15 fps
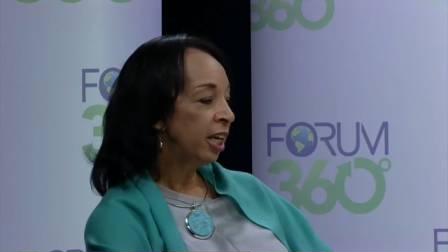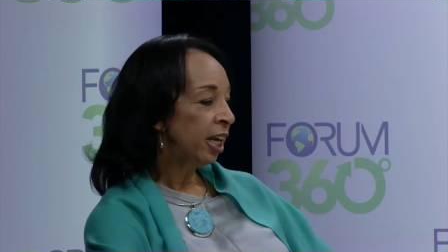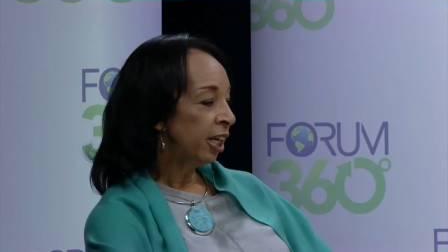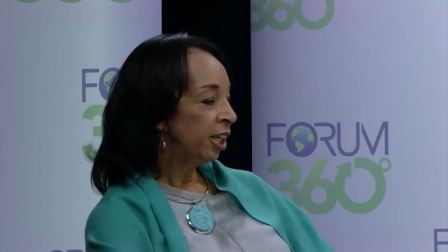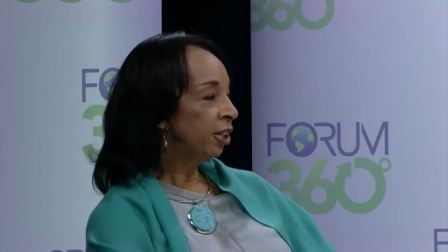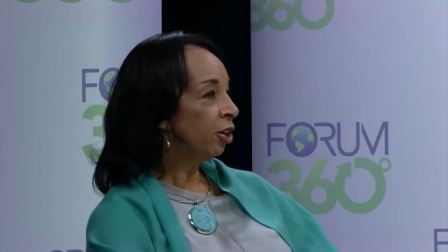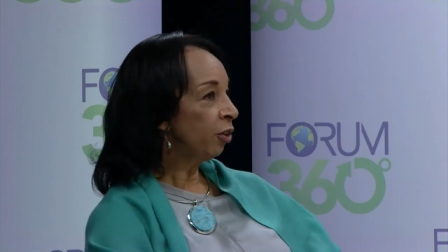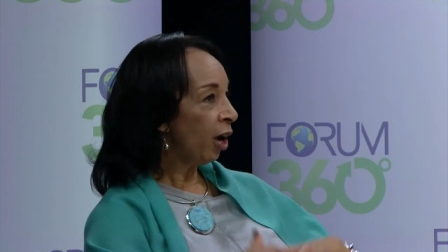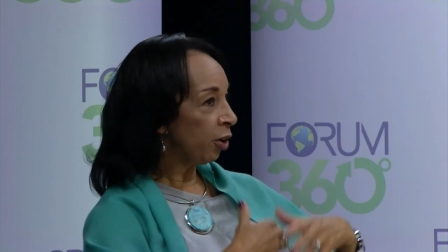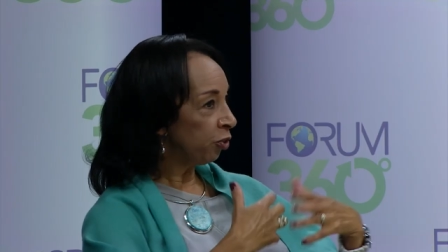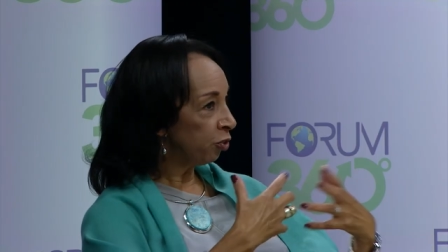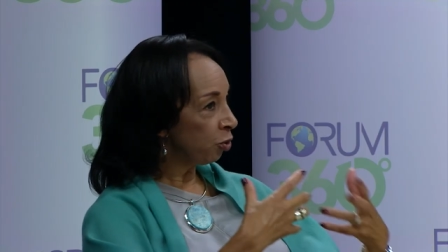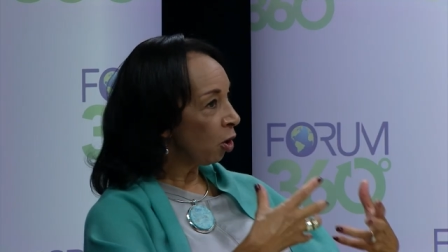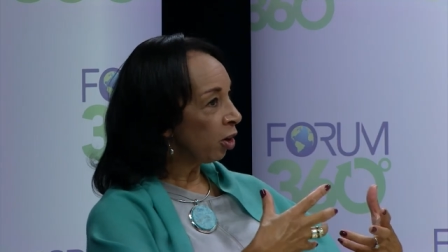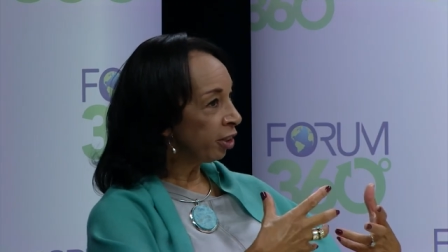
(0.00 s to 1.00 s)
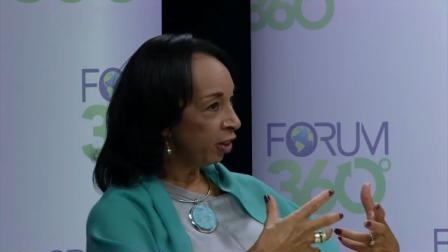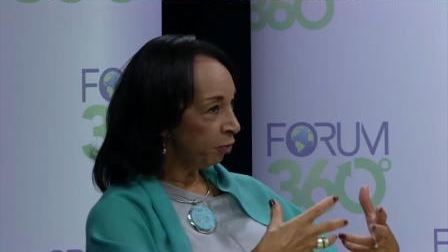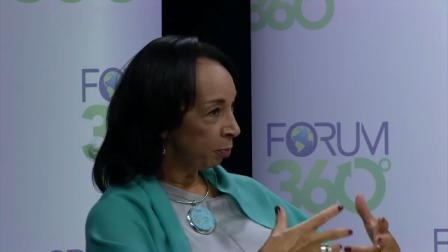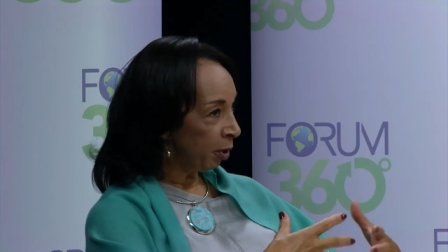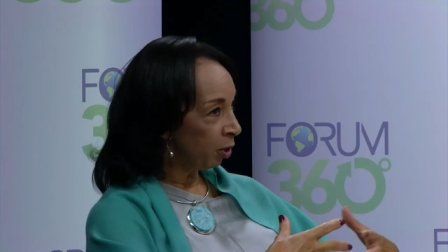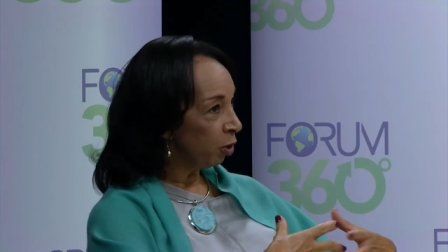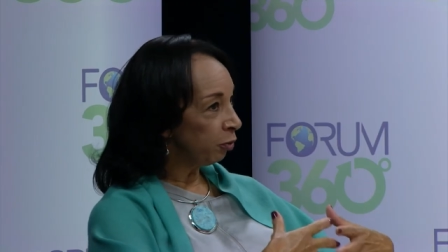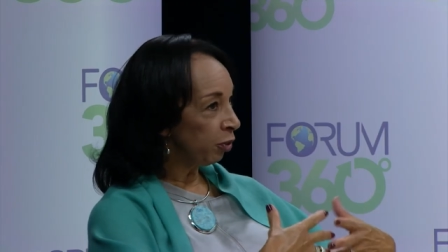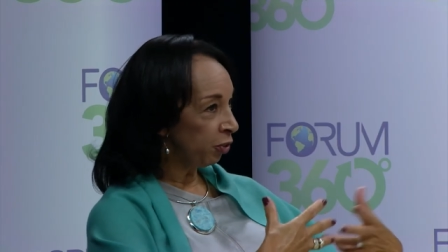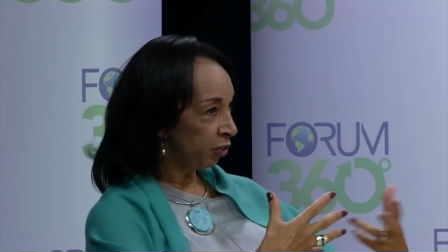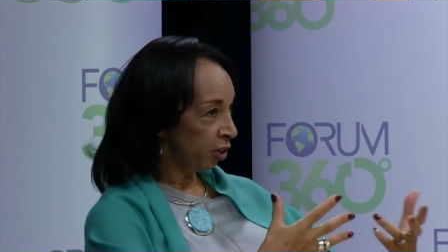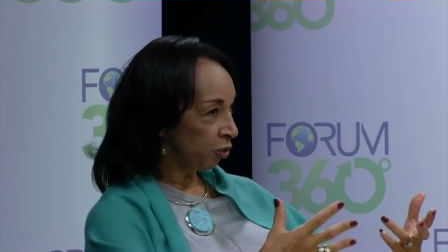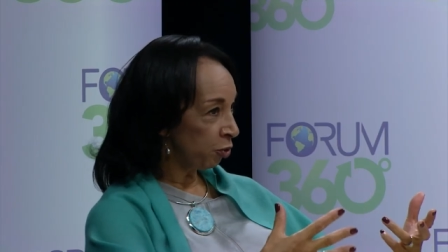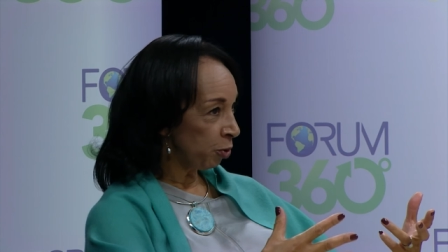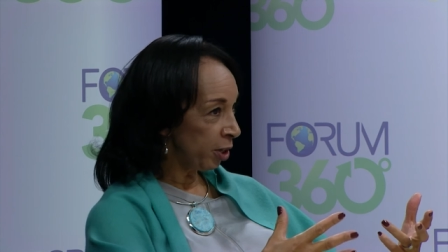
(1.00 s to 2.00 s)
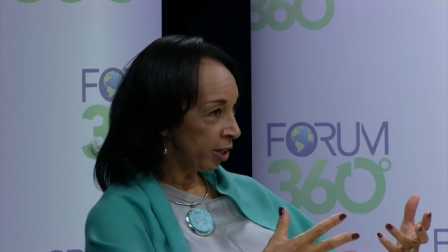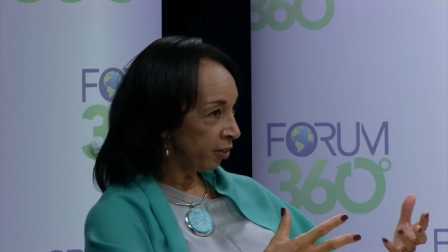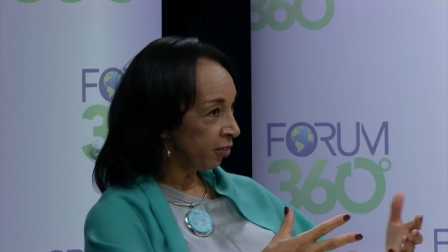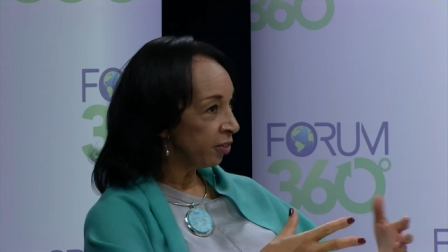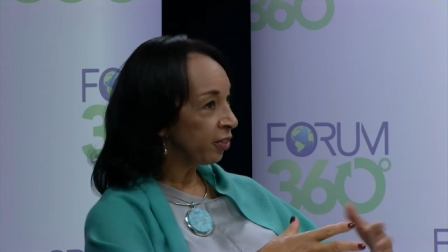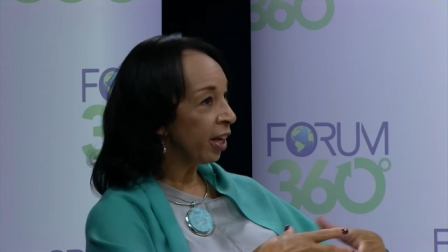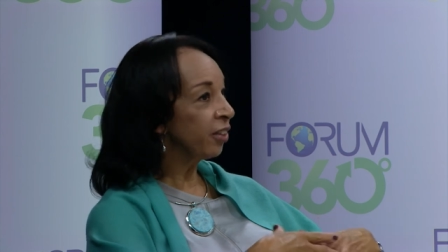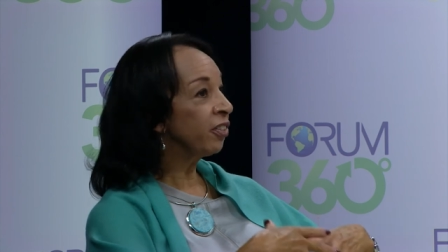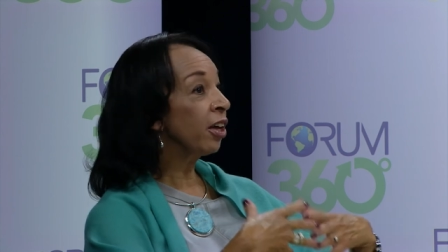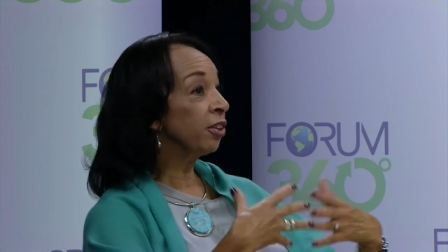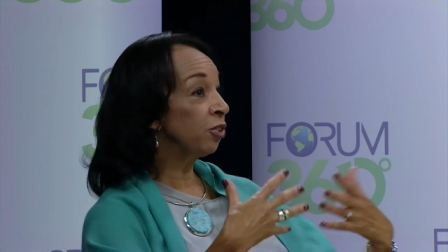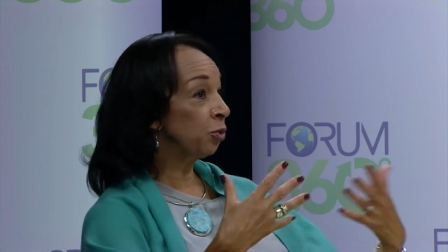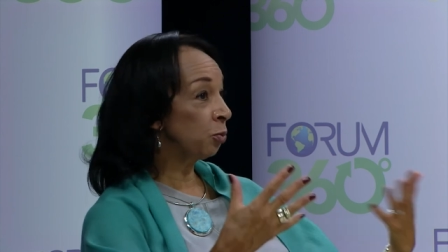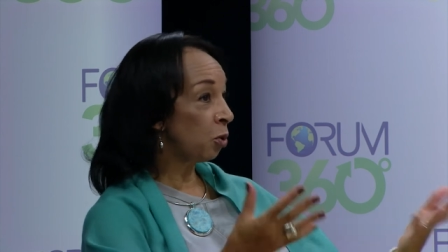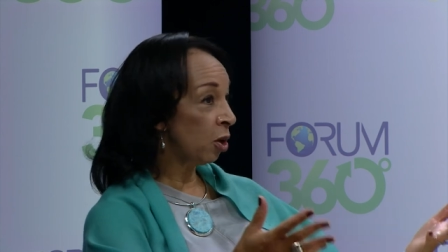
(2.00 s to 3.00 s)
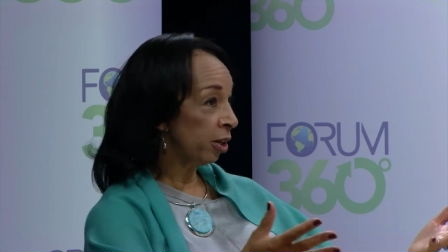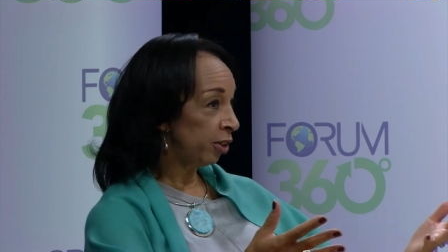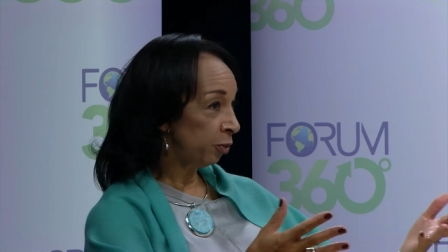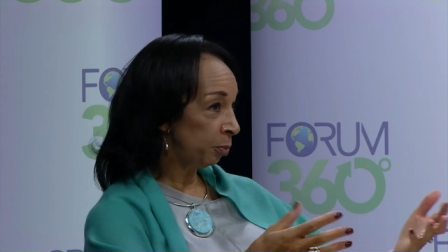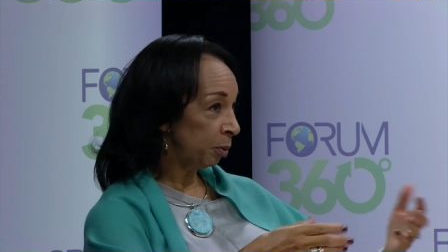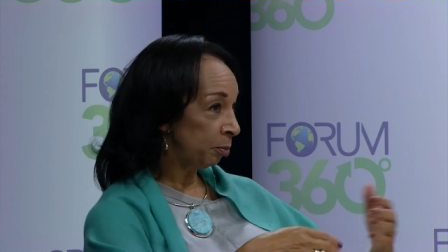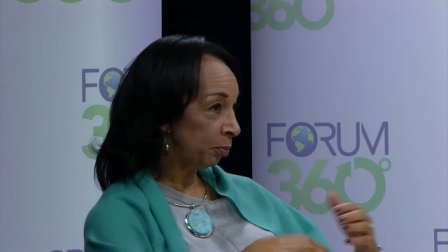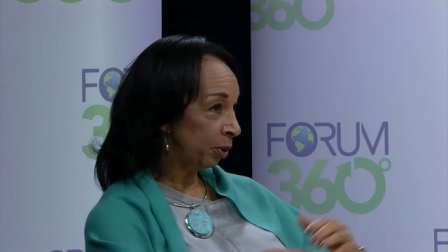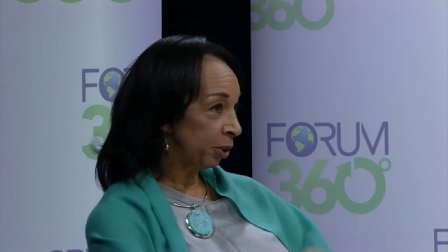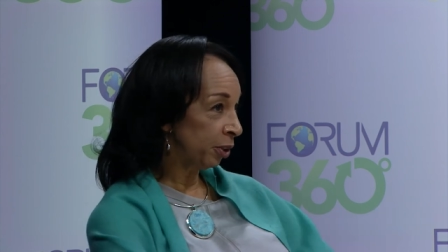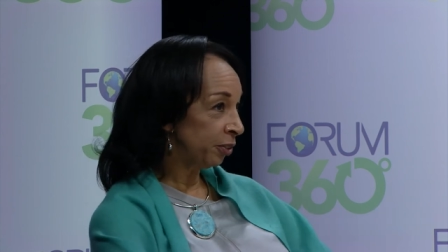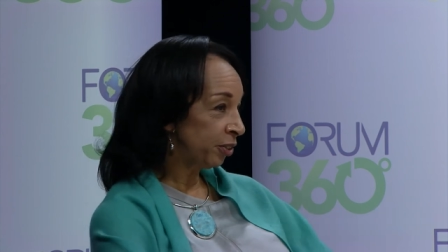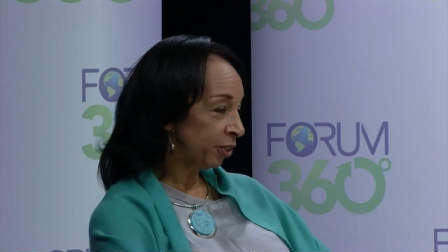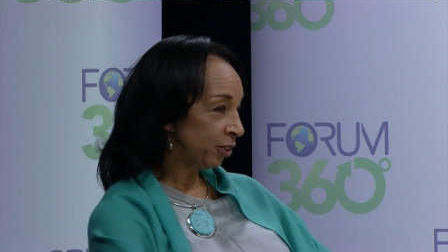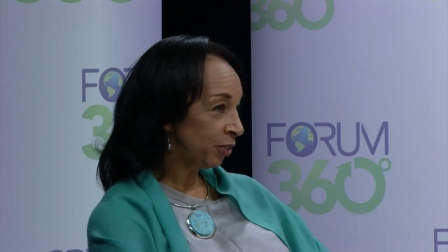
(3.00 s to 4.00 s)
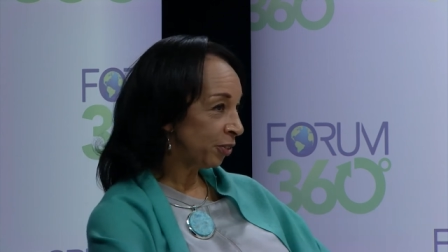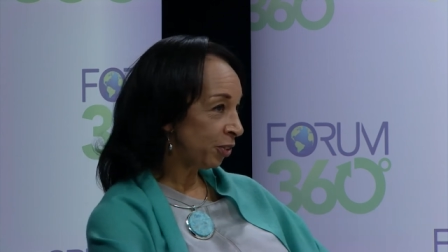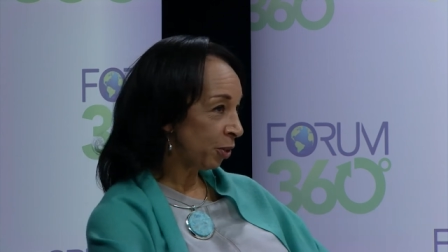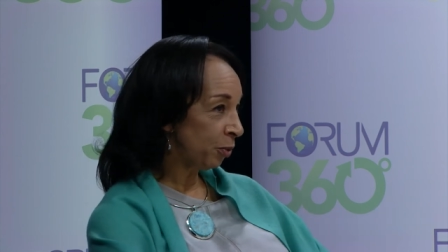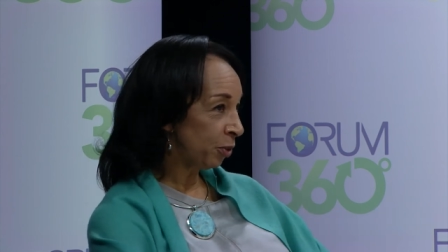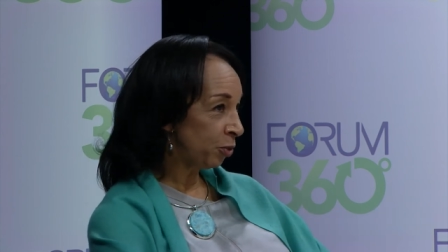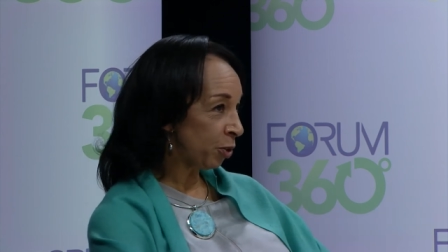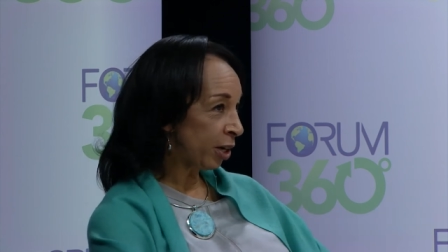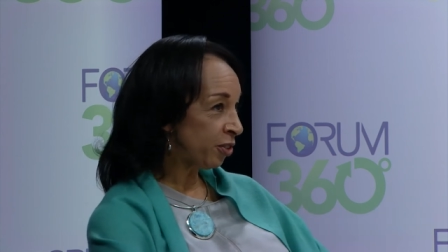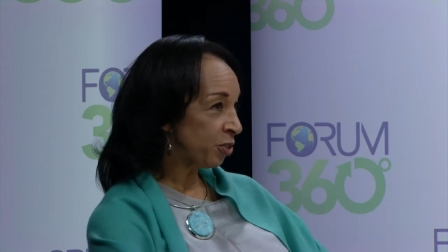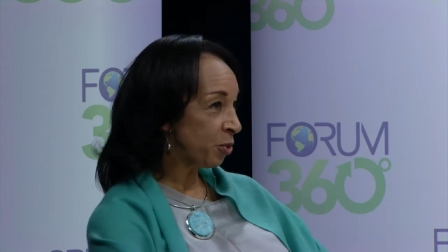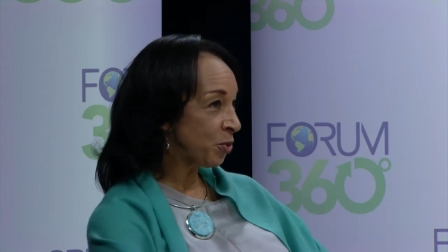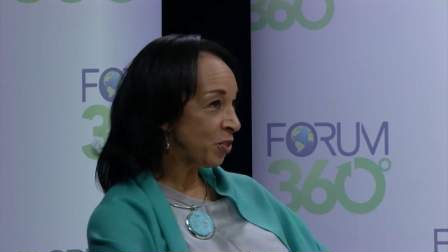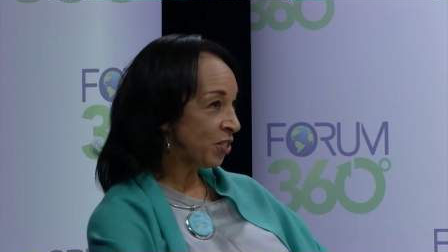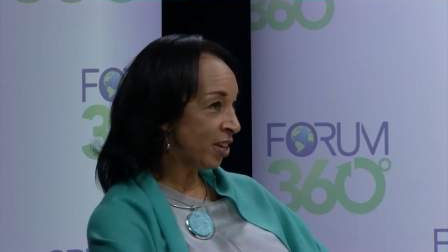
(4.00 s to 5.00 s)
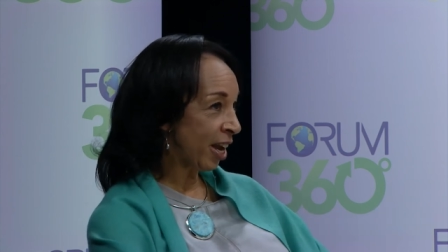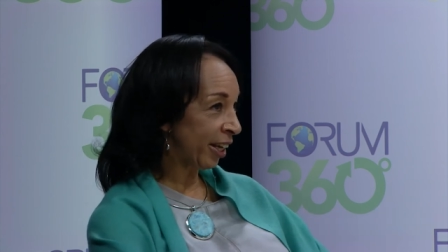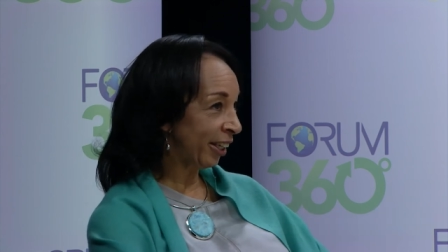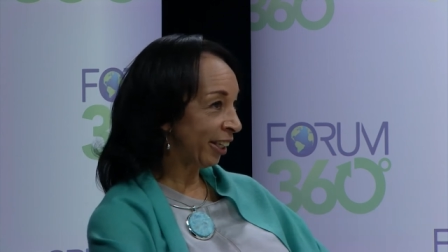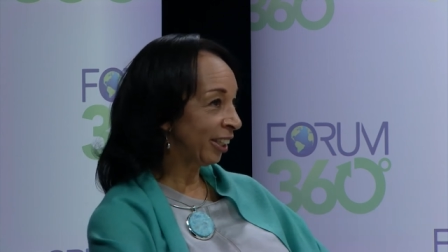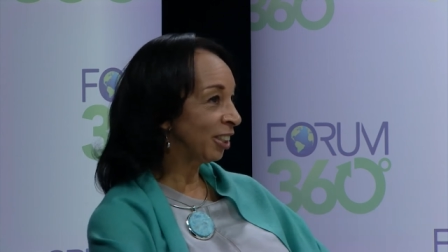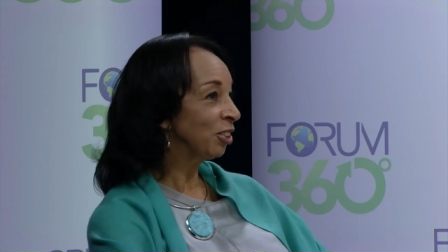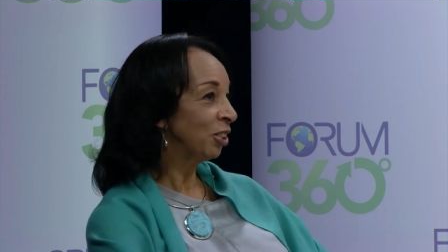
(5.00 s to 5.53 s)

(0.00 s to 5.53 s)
you know, how strong they've been over centuries, that's how this wall has been built, so with dry stone stacking. Mm-hmm.